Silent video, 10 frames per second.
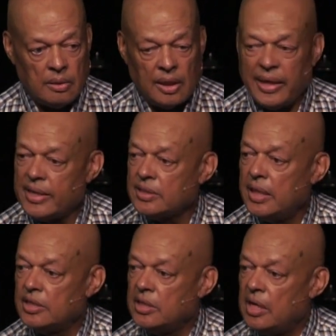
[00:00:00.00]
The last
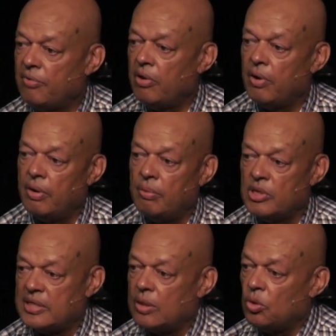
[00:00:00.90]
thing she ever heard
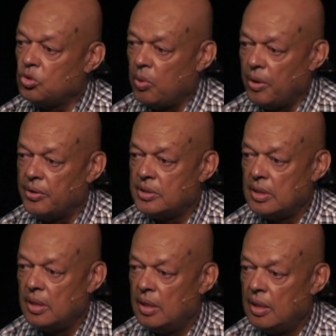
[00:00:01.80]
was those
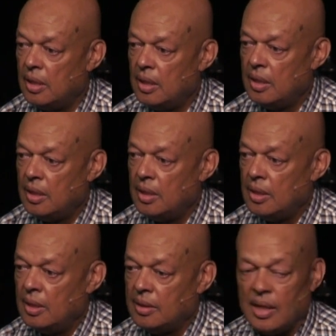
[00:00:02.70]
words.
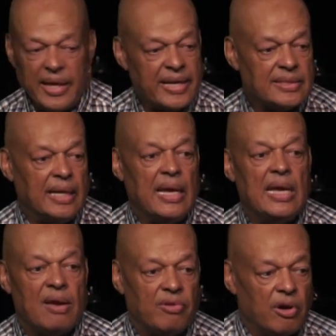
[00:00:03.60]
The last thing
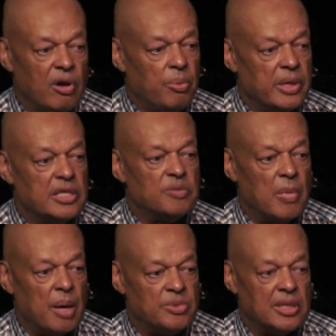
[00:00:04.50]
he ever heard was his
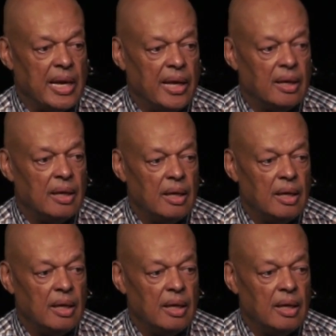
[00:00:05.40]
mom saying,